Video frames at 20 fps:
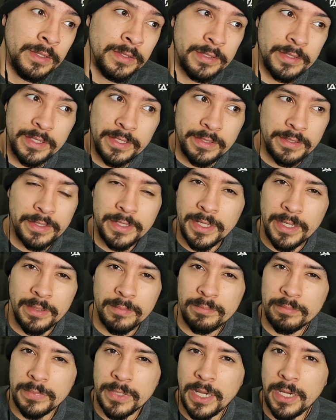So let's
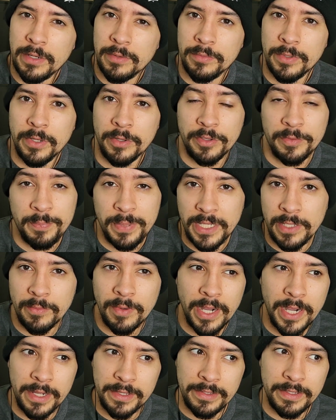get kind of real.
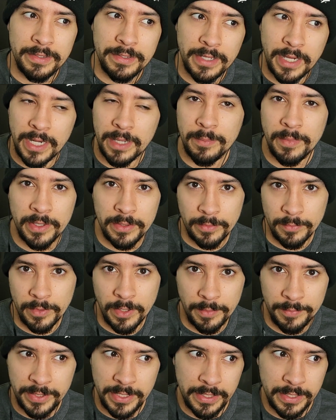Speed-wise, he's got him on the ropes.